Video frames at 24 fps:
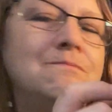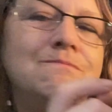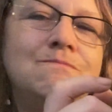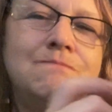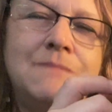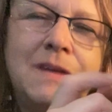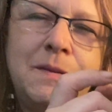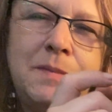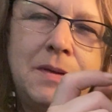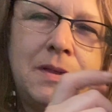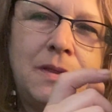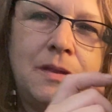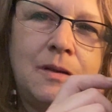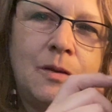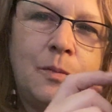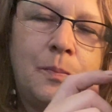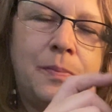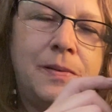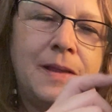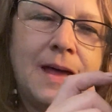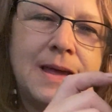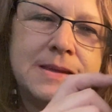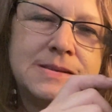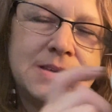maybe a little
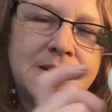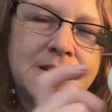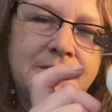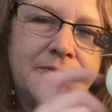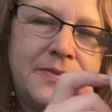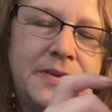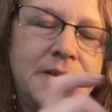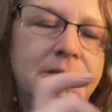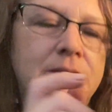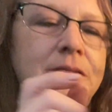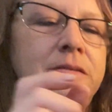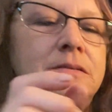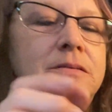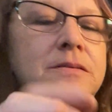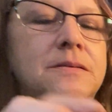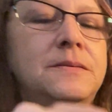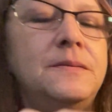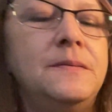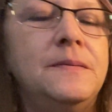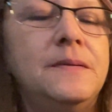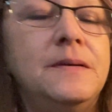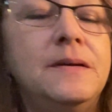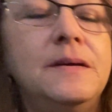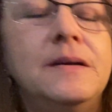plastic feel.
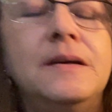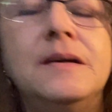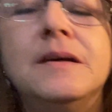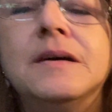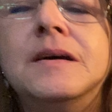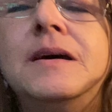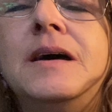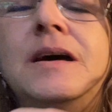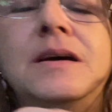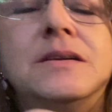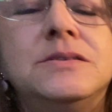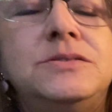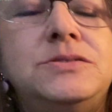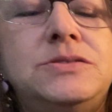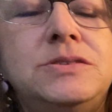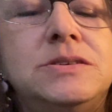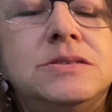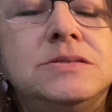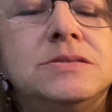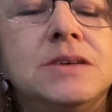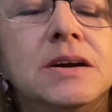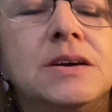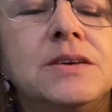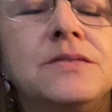And she
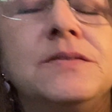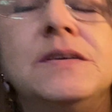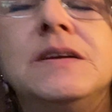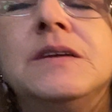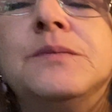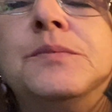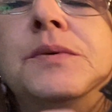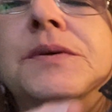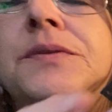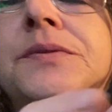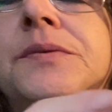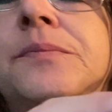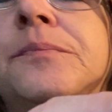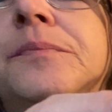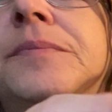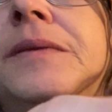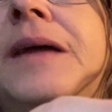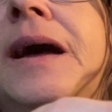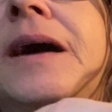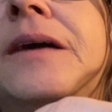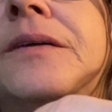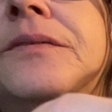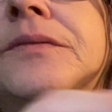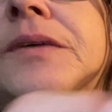decorated with
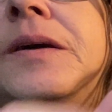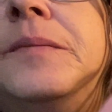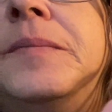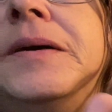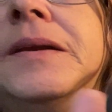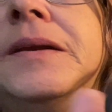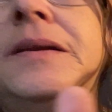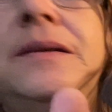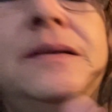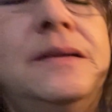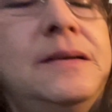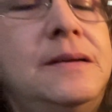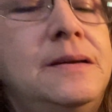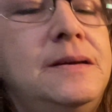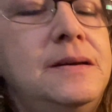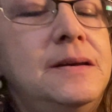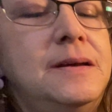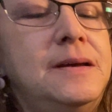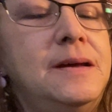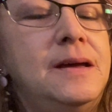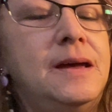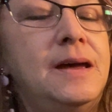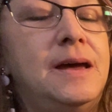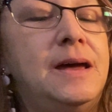black ribbon.
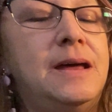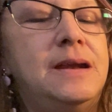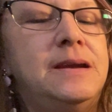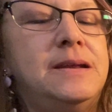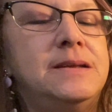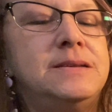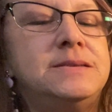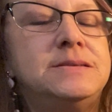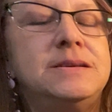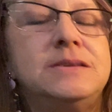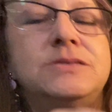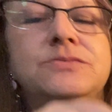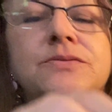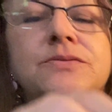And it says